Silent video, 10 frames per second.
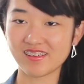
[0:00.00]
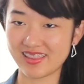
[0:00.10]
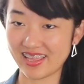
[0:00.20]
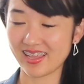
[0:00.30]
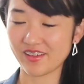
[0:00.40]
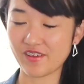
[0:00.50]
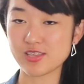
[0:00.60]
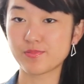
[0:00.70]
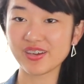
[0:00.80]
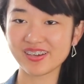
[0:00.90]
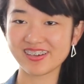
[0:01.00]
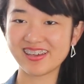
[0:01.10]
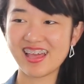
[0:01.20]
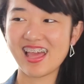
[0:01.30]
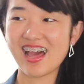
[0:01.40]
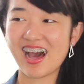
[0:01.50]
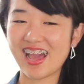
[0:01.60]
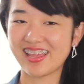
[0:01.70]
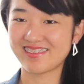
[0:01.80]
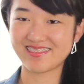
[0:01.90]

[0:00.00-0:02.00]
on the Facebook, I